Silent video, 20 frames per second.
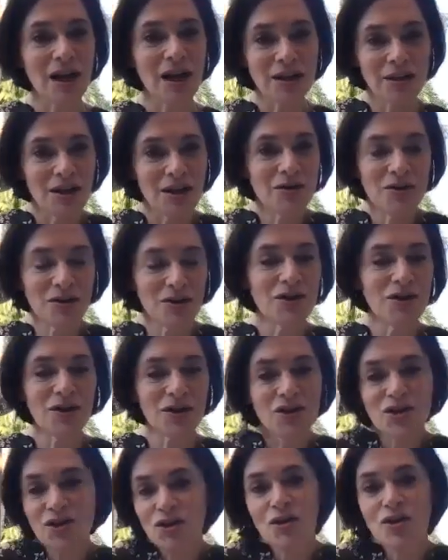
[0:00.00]
I know you're
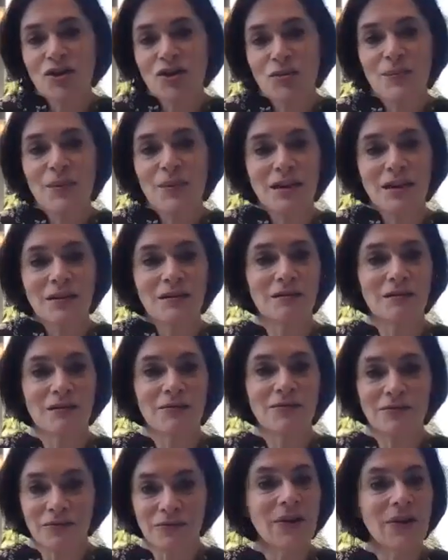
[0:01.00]
going to charge me
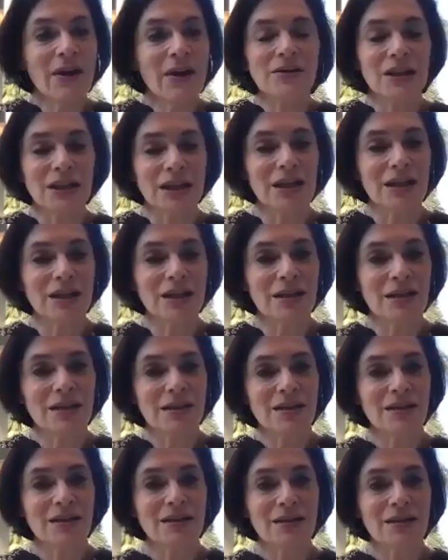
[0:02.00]
fairly.
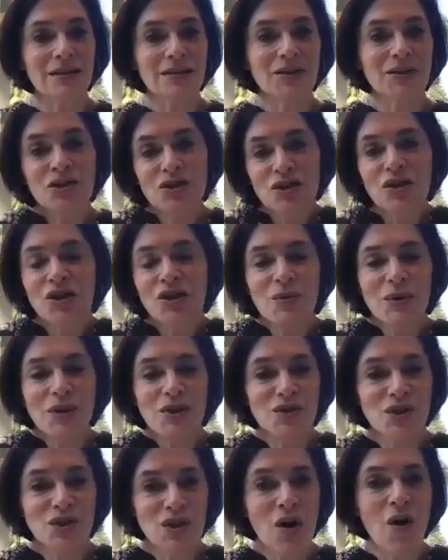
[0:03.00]
You charge what
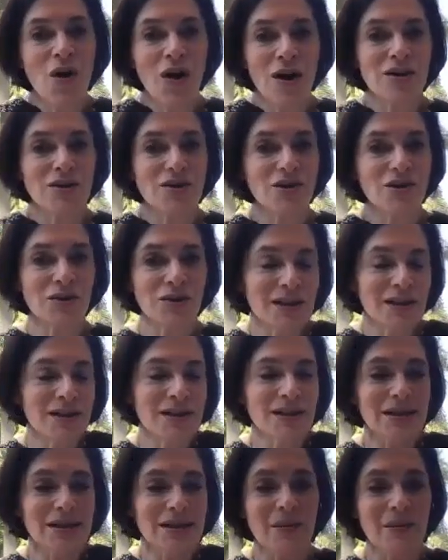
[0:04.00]
you charge, you're an
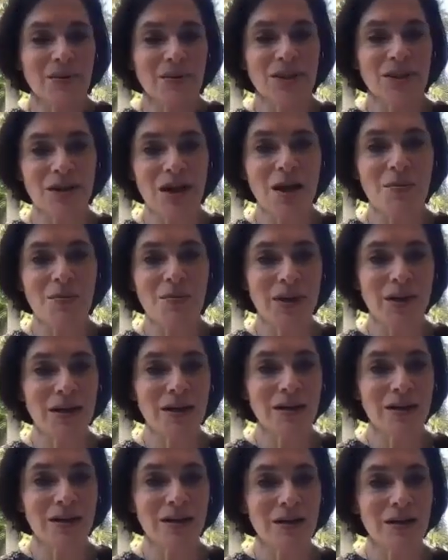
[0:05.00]
established
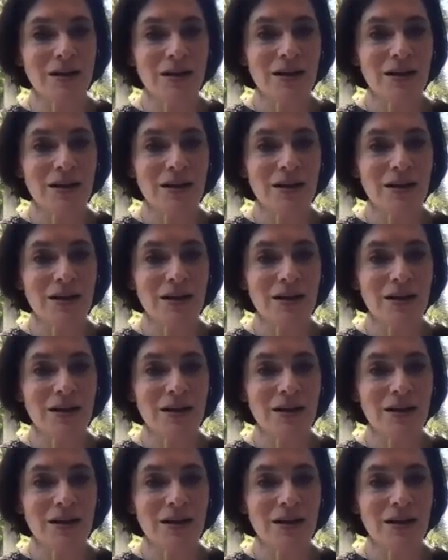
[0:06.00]
company.